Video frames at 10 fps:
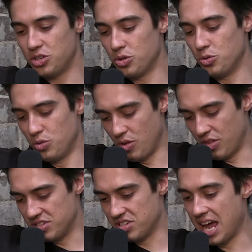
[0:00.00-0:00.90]
do
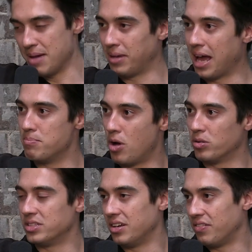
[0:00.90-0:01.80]
the same game
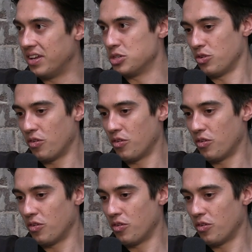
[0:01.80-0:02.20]
multi to finish.